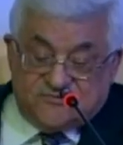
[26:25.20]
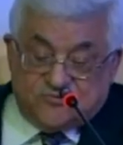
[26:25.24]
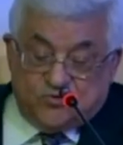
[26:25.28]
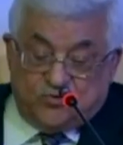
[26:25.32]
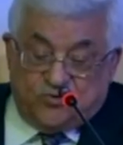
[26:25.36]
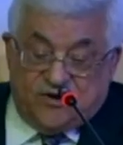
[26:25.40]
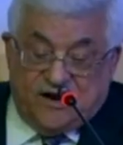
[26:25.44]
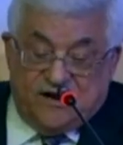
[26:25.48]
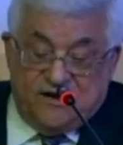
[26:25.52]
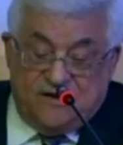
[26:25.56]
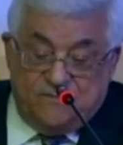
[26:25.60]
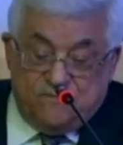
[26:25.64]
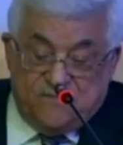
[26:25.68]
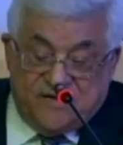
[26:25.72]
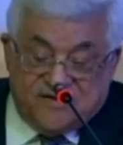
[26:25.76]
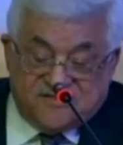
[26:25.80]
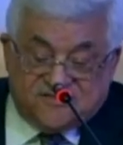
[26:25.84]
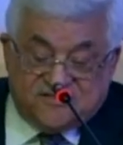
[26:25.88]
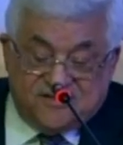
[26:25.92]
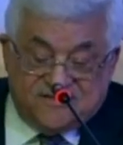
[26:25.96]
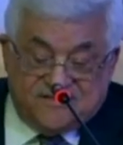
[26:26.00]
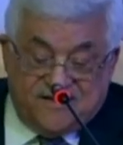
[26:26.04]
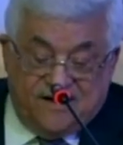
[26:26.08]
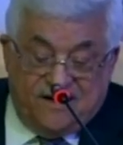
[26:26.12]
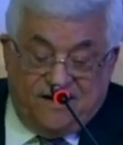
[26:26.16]
And when he
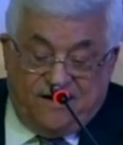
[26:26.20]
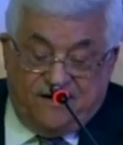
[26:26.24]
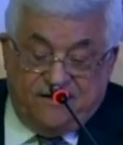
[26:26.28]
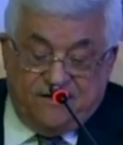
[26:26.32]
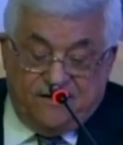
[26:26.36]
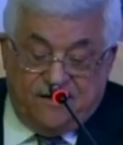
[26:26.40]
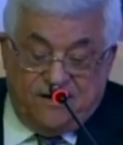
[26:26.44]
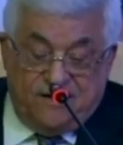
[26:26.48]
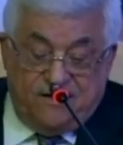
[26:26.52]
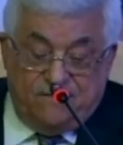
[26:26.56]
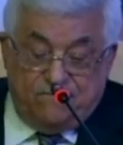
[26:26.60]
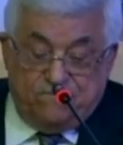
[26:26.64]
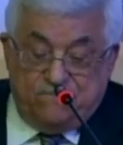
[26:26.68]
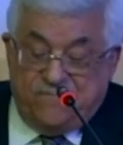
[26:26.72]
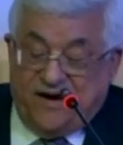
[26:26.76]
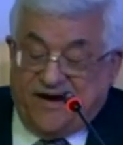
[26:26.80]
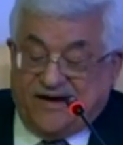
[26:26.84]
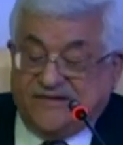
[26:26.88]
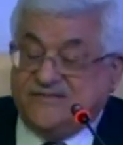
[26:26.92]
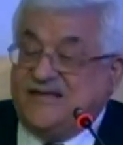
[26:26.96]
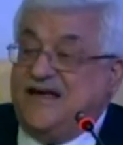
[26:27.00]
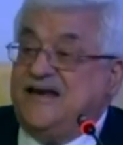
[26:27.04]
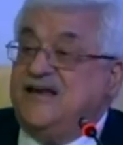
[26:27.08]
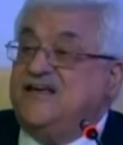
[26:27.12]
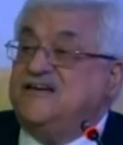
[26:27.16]
wanted to
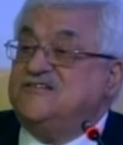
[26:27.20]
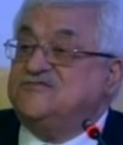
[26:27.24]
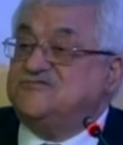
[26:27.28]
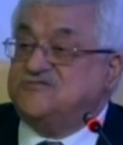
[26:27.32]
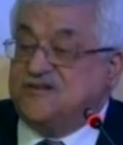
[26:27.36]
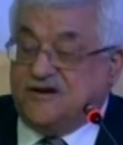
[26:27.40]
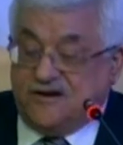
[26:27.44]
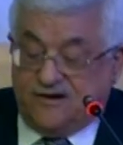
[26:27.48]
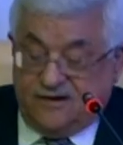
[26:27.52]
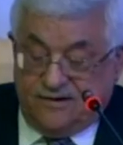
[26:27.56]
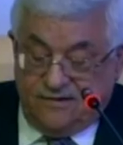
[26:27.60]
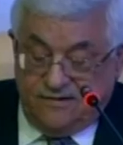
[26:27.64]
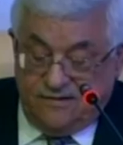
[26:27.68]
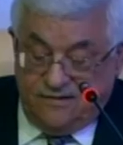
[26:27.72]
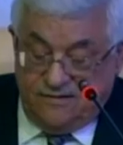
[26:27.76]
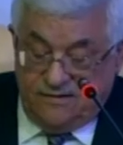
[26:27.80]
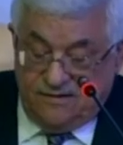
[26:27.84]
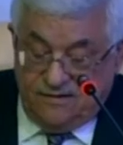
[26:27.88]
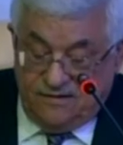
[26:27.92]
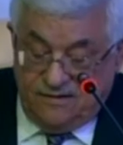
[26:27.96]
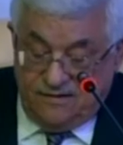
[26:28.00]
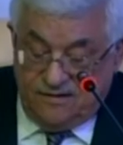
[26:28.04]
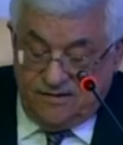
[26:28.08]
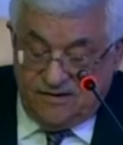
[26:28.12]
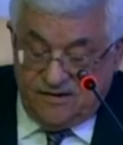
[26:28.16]
visit Al-Masjid
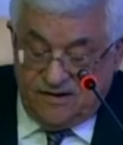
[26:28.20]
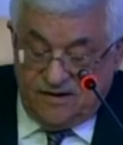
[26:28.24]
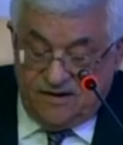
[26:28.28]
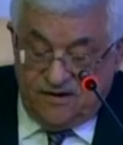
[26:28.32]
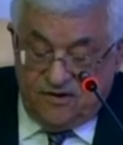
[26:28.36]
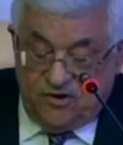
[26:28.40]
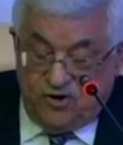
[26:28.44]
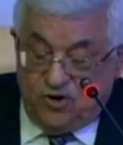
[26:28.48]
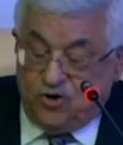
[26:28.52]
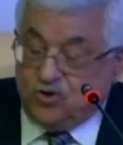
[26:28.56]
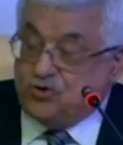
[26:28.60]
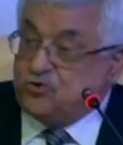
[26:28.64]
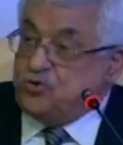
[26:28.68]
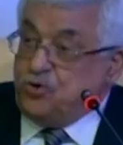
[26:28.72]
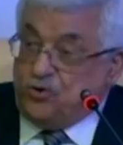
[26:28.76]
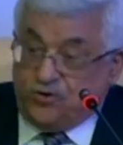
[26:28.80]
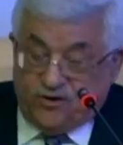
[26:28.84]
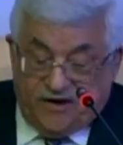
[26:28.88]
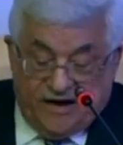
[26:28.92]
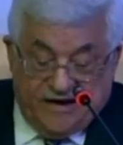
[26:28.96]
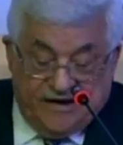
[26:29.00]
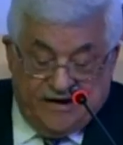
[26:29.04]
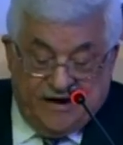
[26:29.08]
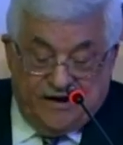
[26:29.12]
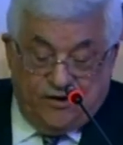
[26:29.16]
al-Haram after the
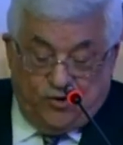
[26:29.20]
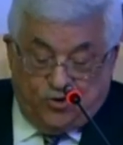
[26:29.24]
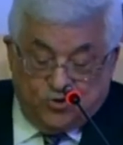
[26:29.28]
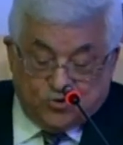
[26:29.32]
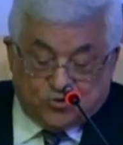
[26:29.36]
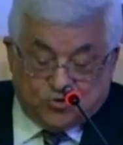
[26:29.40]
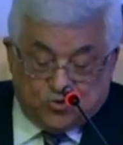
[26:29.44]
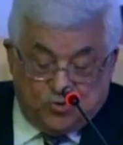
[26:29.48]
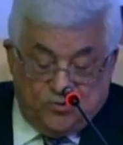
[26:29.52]
Hijrah,